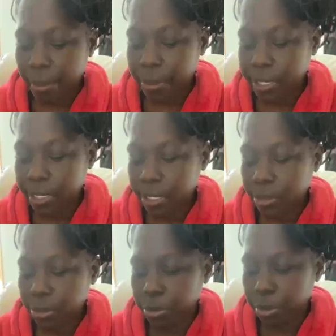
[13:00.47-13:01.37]
which is
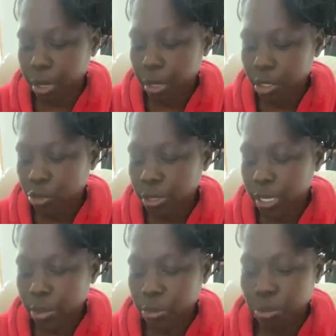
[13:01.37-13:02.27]
to
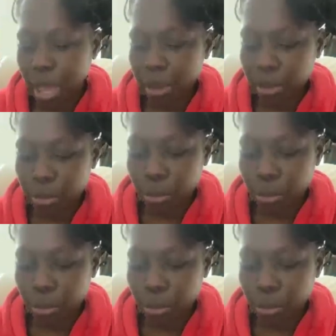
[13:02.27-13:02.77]
treat you how you